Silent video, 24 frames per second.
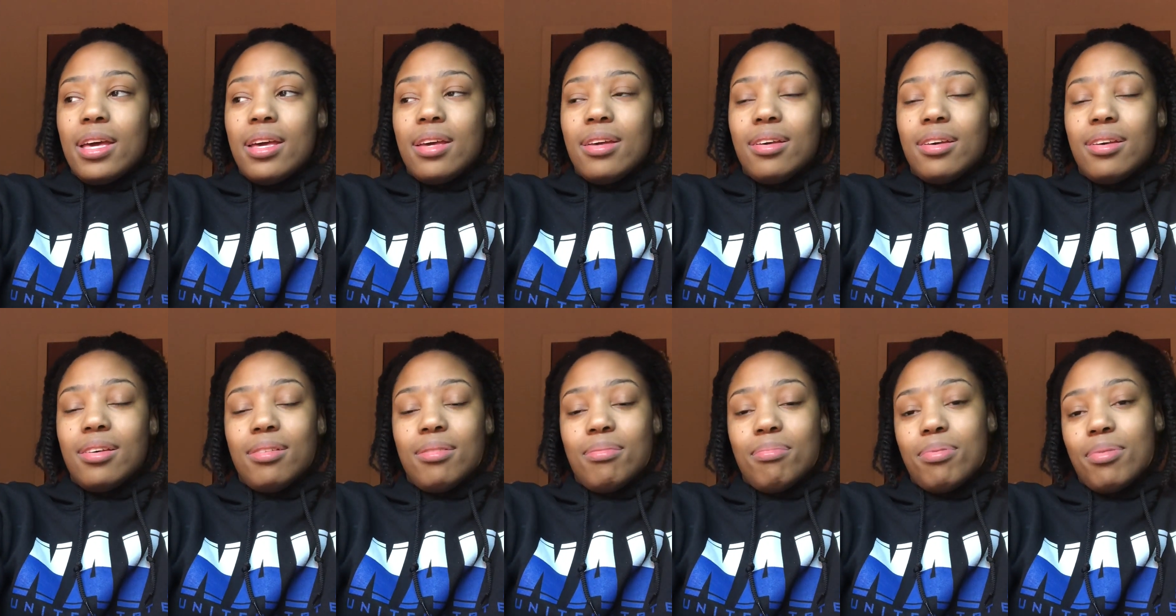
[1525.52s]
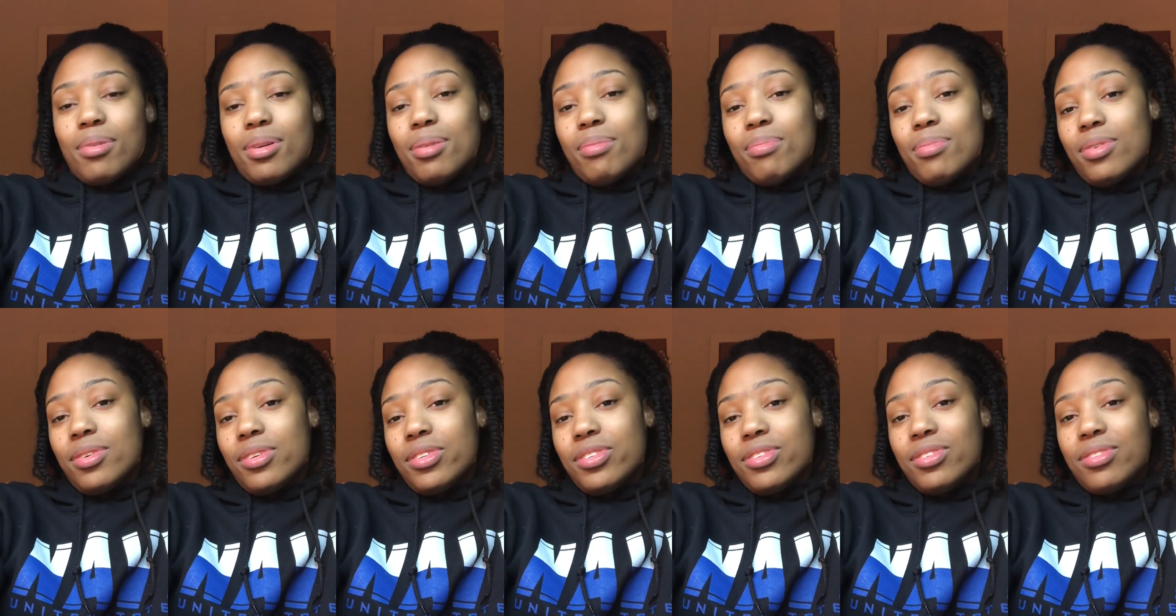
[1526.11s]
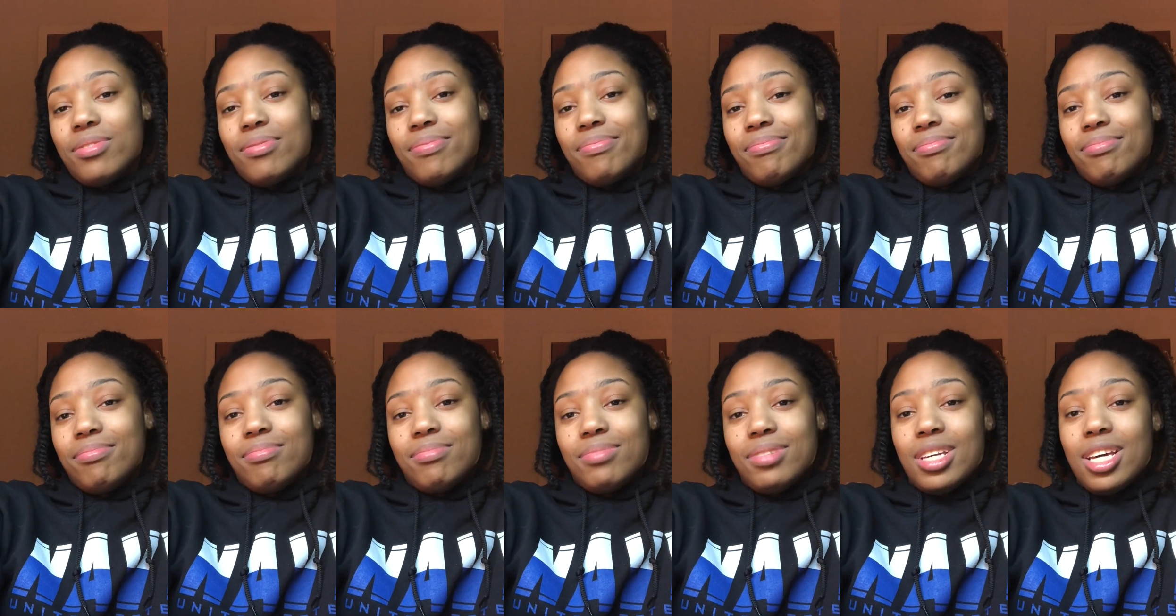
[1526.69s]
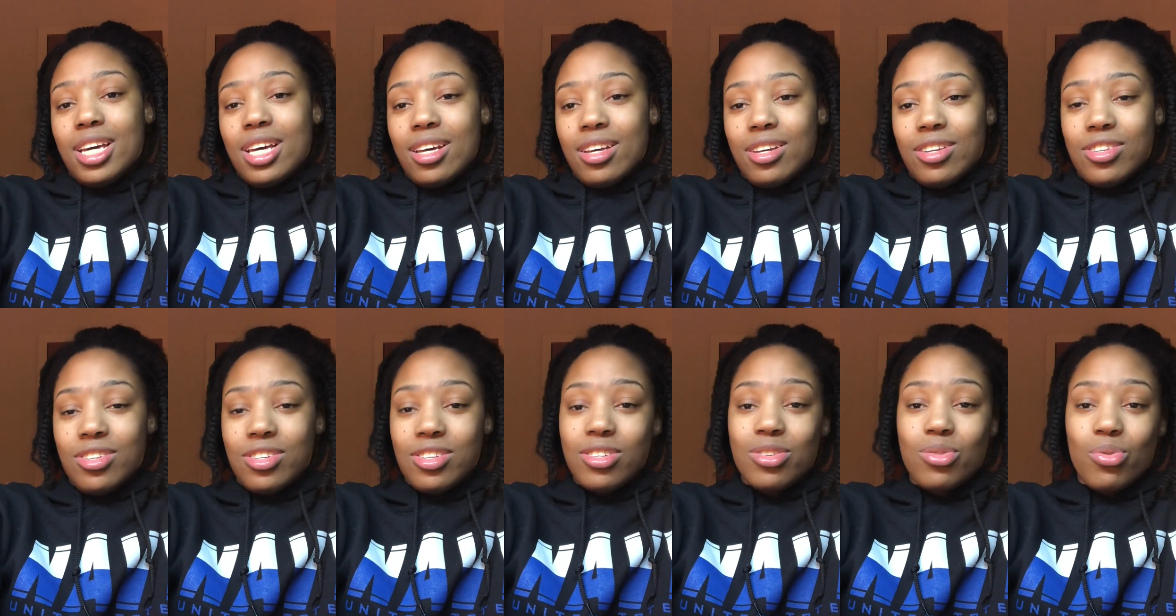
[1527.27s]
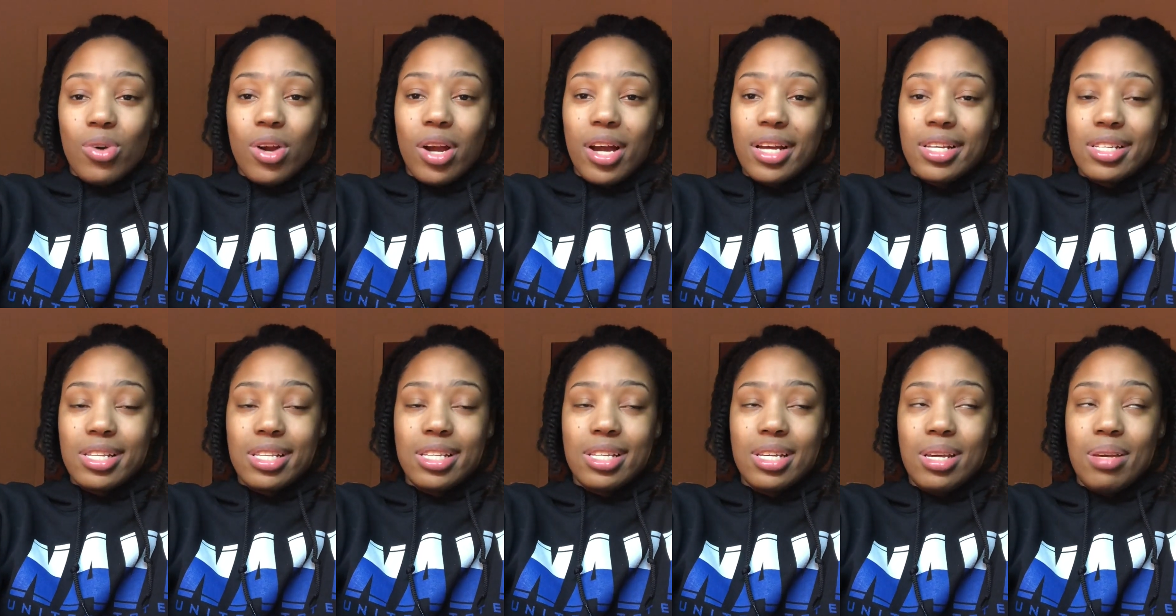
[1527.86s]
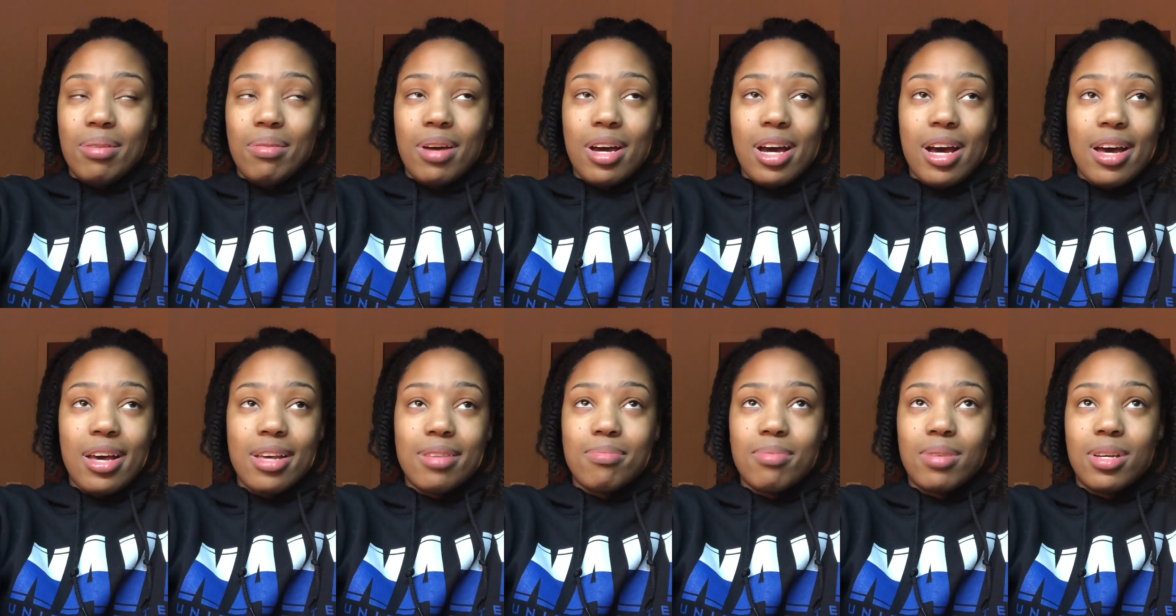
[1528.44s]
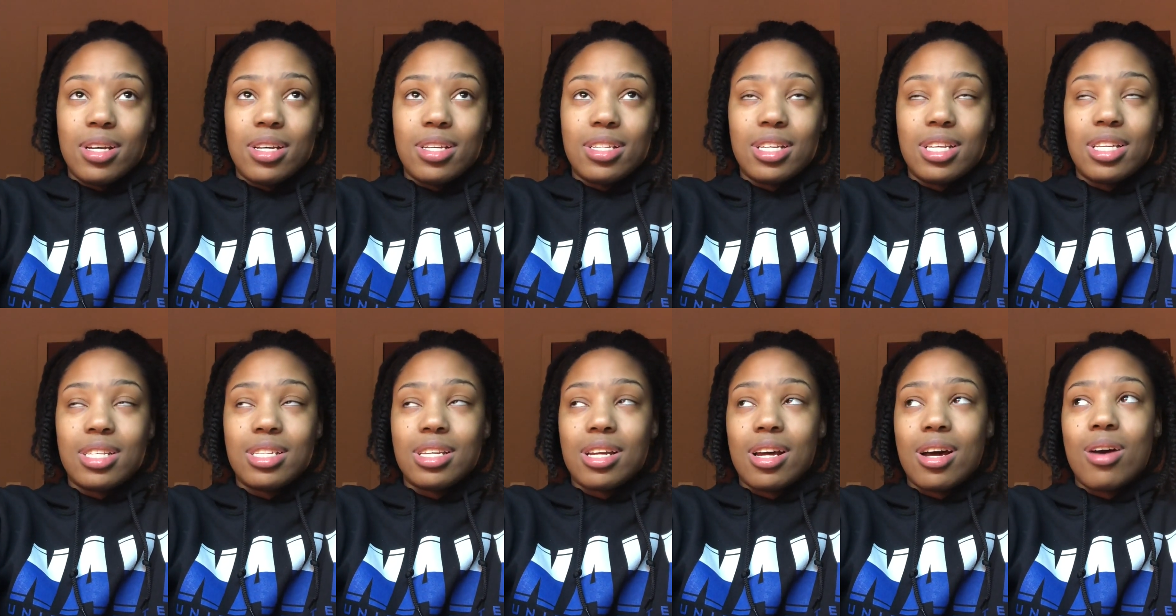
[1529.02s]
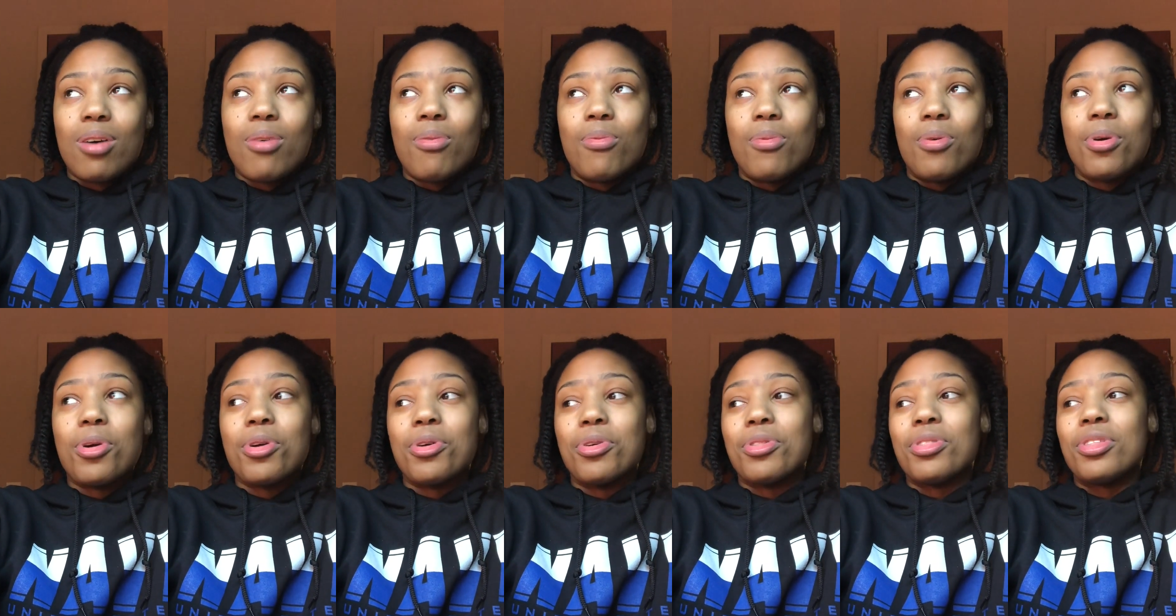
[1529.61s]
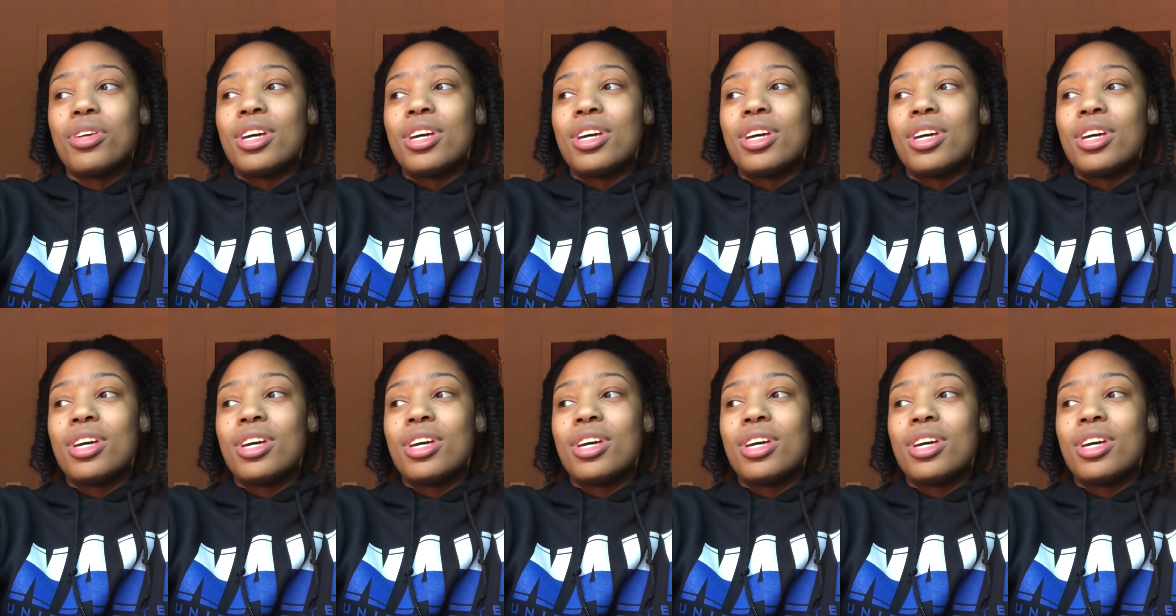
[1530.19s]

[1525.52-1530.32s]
And pretty much, yeah, just work as a team, guys, because it's not worth,